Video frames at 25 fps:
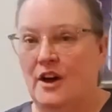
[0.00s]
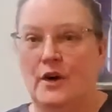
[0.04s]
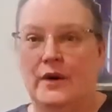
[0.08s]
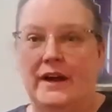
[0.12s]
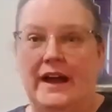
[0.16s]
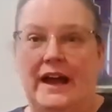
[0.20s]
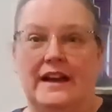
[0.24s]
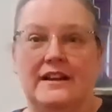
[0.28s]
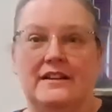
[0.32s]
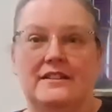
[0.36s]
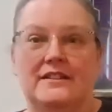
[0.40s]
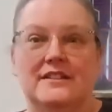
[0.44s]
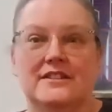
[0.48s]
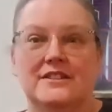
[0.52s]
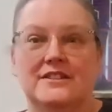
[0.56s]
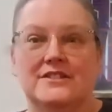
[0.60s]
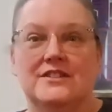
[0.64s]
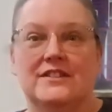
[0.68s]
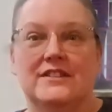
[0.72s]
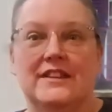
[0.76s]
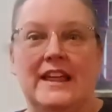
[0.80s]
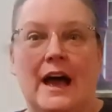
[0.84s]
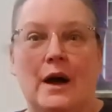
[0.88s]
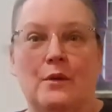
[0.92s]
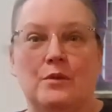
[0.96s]
Okay,
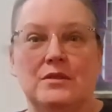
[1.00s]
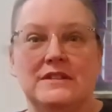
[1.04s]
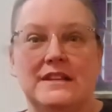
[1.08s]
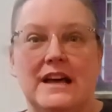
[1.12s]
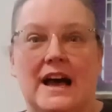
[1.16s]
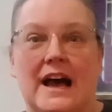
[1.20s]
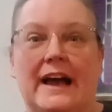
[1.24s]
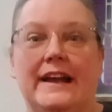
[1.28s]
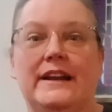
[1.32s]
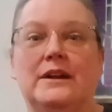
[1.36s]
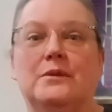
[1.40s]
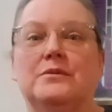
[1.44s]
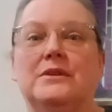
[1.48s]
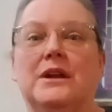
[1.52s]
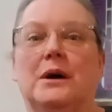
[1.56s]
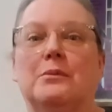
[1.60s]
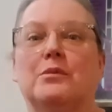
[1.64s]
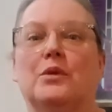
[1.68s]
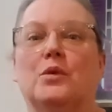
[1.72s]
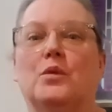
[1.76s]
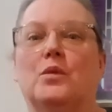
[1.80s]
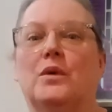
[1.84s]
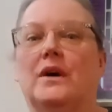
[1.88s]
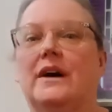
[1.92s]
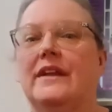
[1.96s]
so that was item
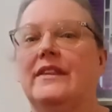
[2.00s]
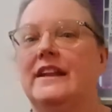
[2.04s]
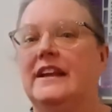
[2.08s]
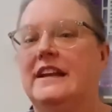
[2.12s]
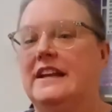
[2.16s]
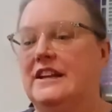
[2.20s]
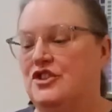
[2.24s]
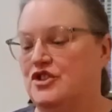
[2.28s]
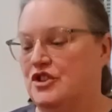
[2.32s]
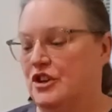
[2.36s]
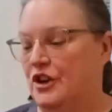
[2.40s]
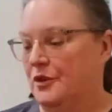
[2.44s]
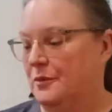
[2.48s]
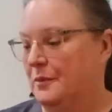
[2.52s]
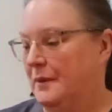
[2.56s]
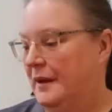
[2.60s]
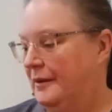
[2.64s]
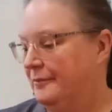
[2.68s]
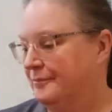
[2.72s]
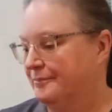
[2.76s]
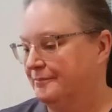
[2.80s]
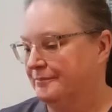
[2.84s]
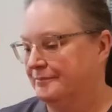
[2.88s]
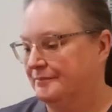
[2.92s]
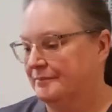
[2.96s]
number one that he showed
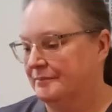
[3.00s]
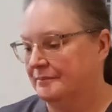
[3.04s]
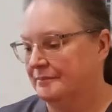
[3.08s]
me.